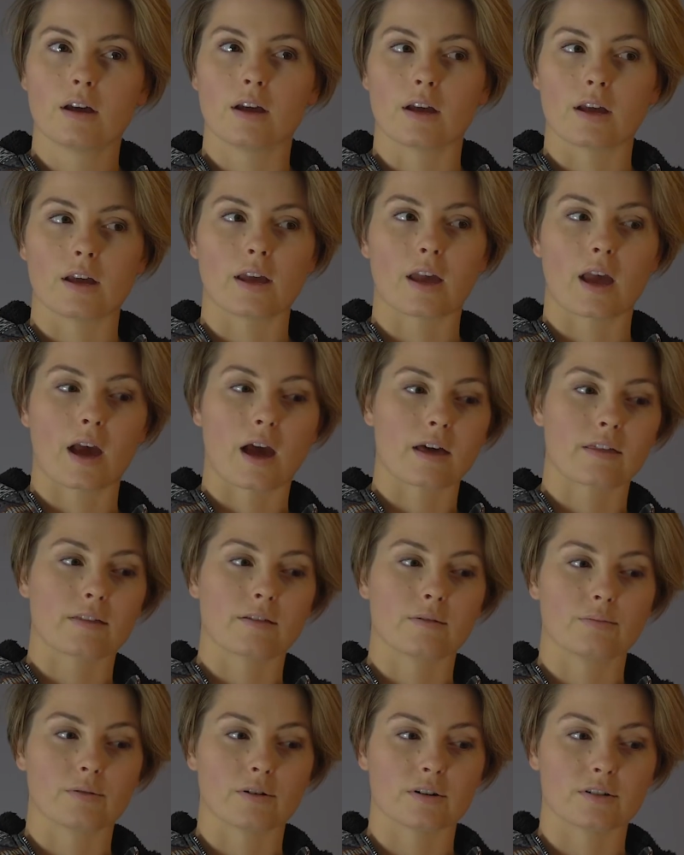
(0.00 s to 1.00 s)
He hath
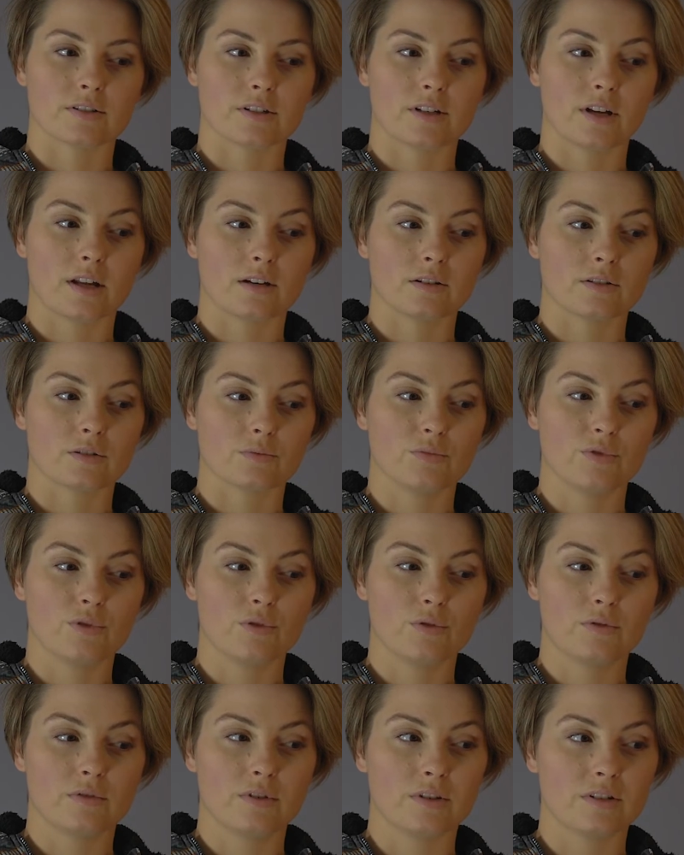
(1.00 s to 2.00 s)
a person and a smooth